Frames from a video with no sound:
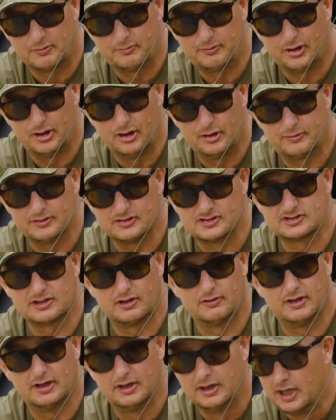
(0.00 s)
on purpose
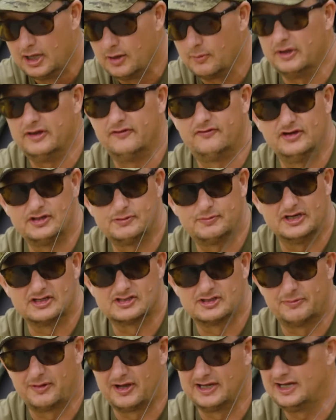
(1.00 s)
so that when the fish
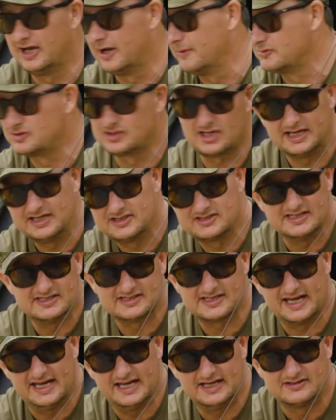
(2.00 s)
picks the bait up, shakes
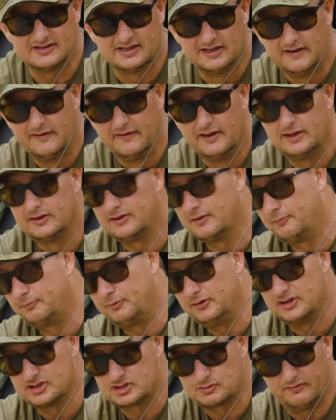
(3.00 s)
its head,
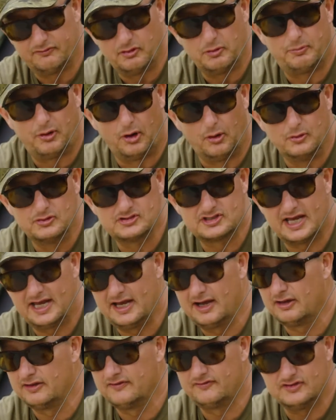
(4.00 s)
the swivel pulls
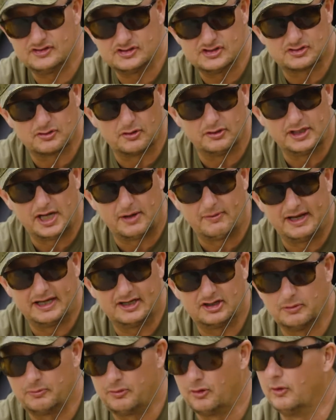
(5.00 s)
out, the fish has got no
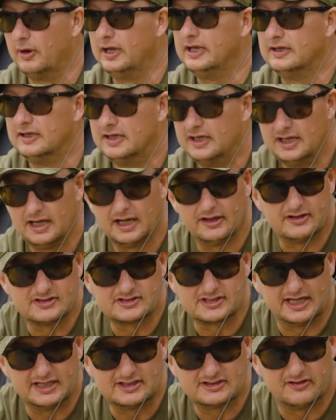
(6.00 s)
anchor point, and the
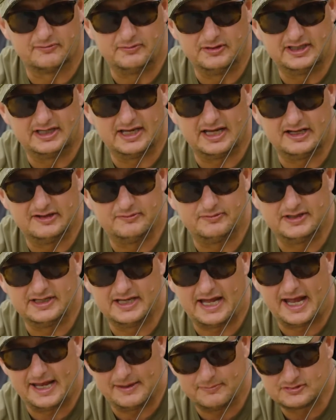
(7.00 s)
takes I've been getting have
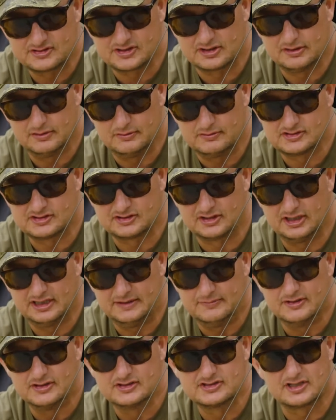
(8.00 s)
been absolute
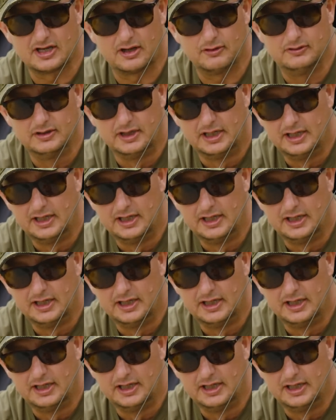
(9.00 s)
steamers. So